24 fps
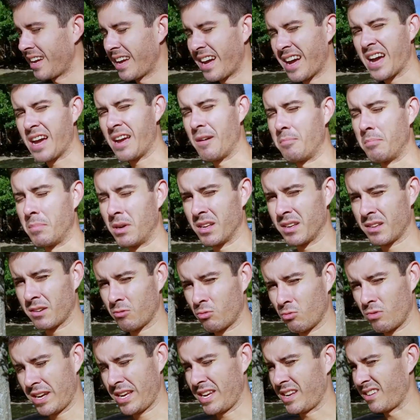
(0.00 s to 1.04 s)
I must
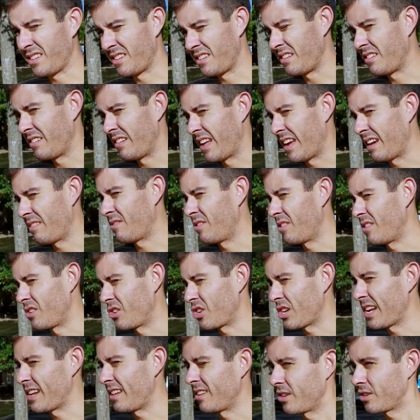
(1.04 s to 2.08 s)
wait until after the
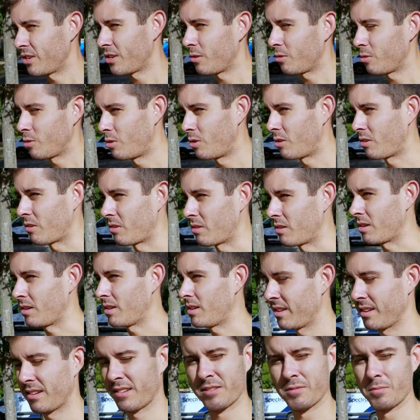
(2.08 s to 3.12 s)
challenge to order
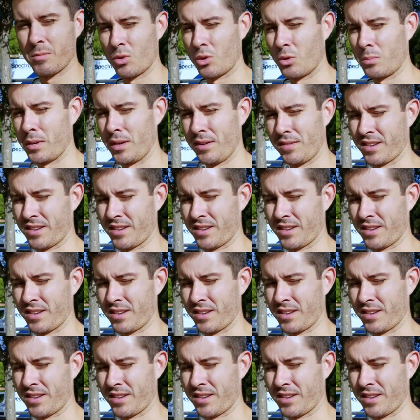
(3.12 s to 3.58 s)
some more beef